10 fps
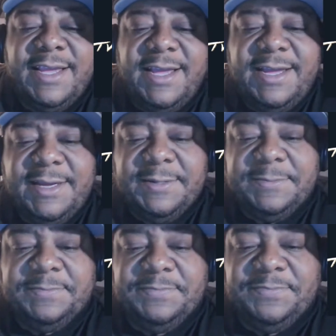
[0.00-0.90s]

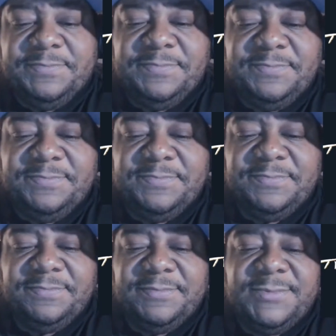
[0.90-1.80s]
Um,
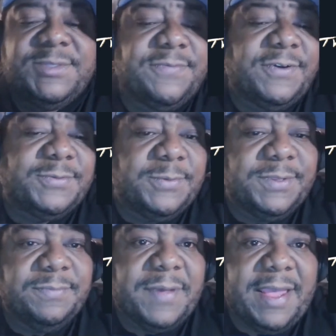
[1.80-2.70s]
the first one
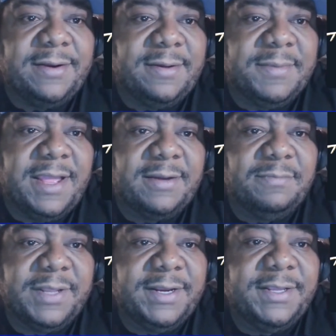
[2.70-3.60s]
wasn't bad. I'm not
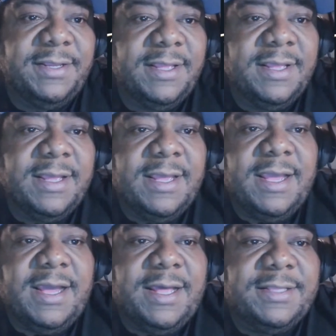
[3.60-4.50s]
complaining.
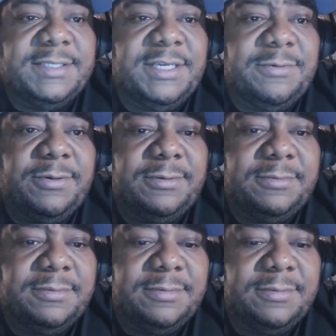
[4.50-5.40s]
The sequel,
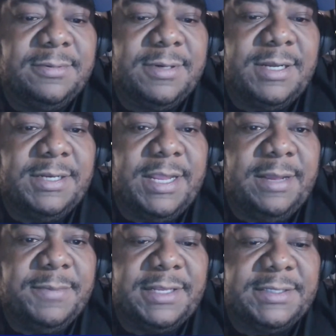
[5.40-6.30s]

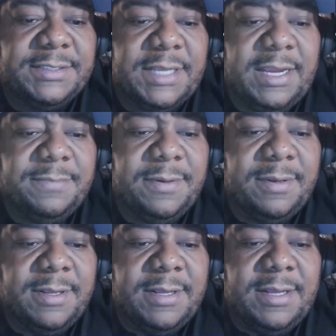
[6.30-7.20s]
unnamed at this time,
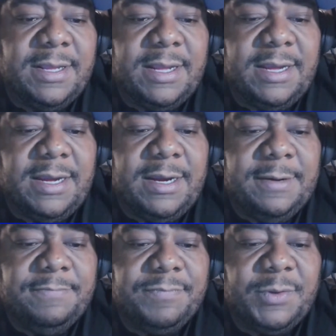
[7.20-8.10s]

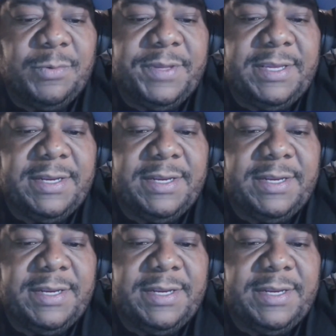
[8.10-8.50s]
will be